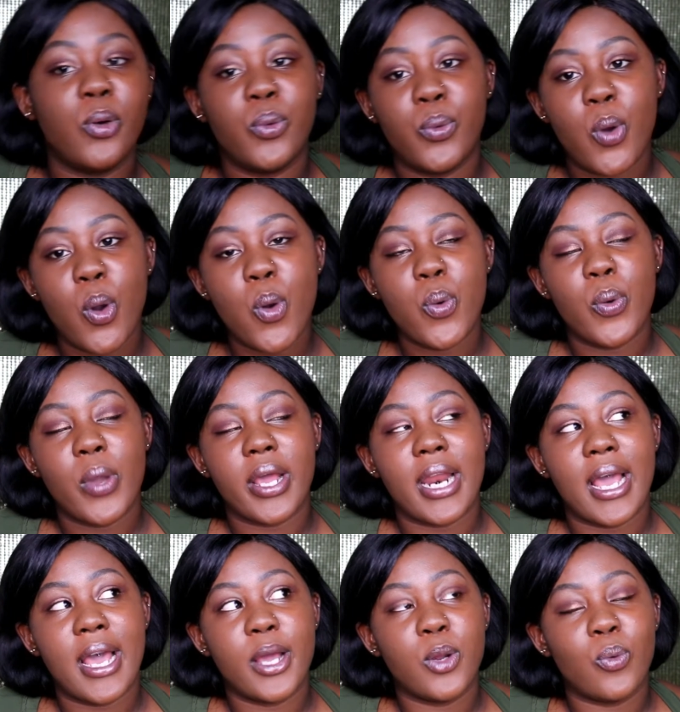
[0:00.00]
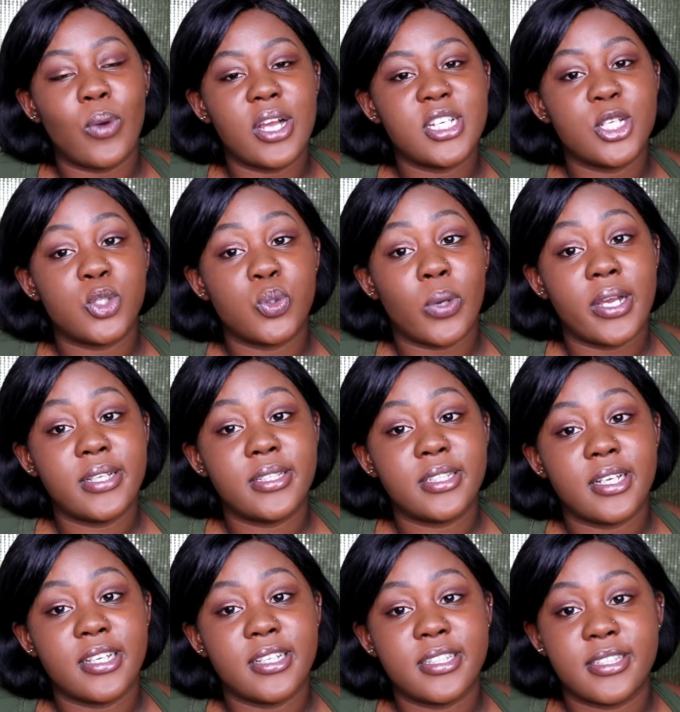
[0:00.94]
Woo! And I had to watch it twice
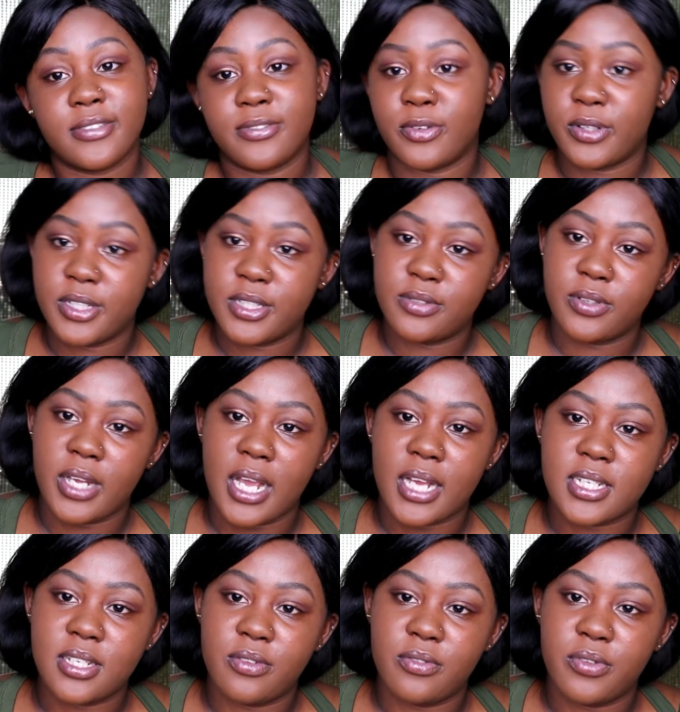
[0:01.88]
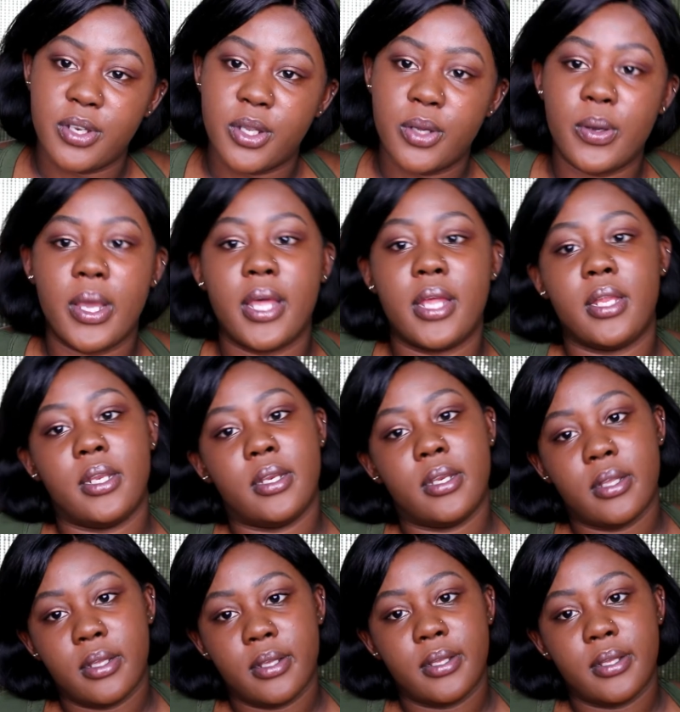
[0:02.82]
because for this reaction video and